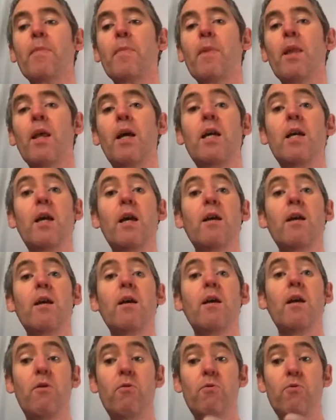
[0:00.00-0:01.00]
it
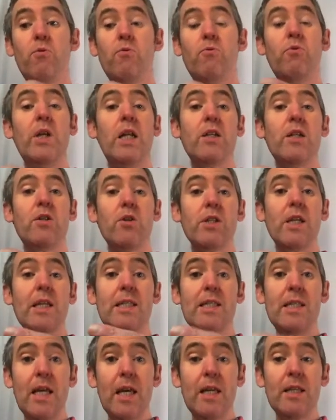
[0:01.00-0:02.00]
really does
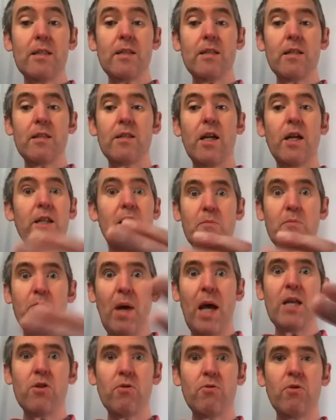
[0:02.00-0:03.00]
exist. It's not an
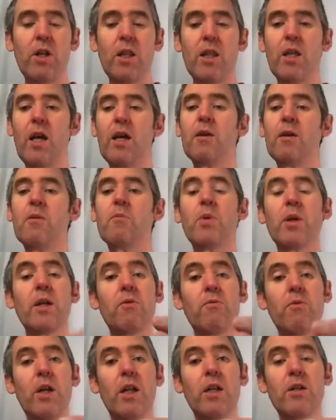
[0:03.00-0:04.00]
imaginary thing, but
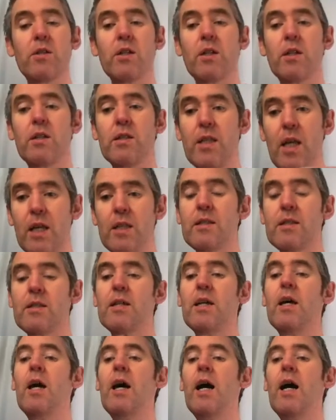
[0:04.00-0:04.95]
it really does exist.